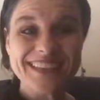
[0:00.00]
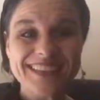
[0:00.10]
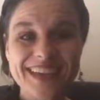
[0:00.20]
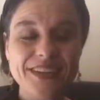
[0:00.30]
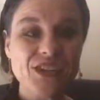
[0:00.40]

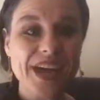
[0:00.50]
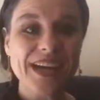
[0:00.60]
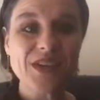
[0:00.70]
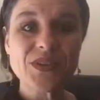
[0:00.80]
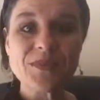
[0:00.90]
a
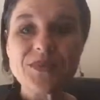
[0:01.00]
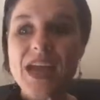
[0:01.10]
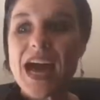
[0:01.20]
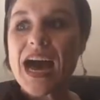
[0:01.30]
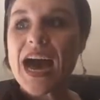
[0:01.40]
child,
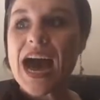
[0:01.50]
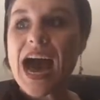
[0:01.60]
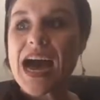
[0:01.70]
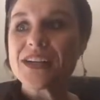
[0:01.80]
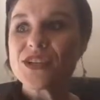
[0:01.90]

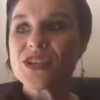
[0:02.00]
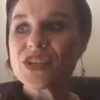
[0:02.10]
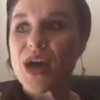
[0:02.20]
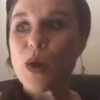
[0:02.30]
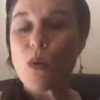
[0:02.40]
I just
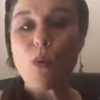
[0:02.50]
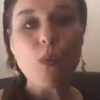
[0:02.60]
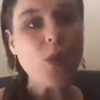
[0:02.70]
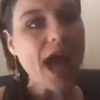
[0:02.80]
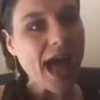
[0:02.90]
thought,
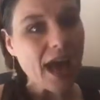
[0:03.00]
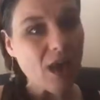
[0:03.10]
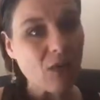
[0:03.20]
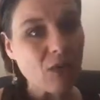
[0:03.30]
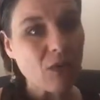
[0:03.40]

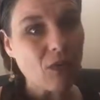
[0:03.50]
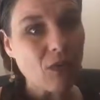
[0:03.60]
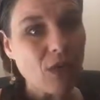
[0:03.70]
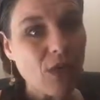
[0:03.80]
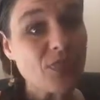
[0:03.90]
wow,
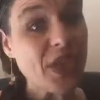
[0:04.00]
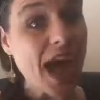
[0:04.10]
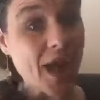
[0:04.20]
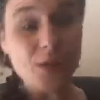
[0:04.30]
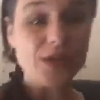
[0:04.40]
that
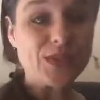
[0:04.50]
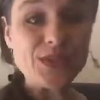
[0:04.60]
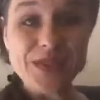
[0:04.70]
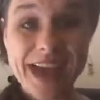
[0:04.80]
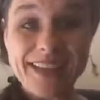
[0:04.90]
I want to
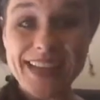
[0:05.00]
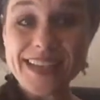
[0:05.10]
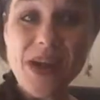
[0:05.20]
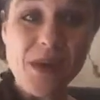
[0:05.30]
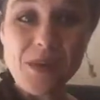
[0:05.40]
do that. That's
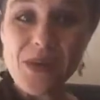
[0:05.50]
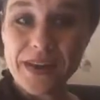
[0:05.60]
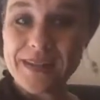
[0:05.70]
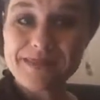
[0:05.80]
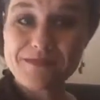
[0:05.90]
how I want
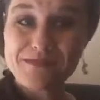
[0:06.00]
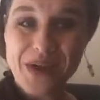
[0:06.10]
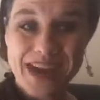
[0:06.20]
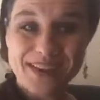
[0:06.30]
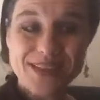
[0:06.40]
to
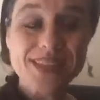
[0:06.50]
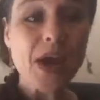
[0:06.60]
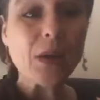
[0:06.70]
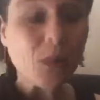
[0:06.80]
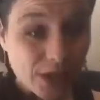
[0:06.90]
practice. That's
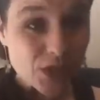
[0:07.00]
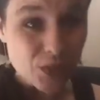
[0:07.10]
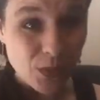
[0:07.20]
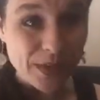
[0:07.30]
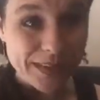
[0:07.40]
how I want to do
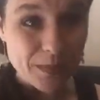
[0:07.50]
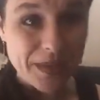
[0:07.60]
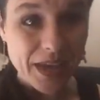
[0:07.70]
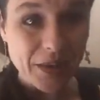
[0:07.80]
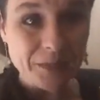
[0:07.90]
work at the piano.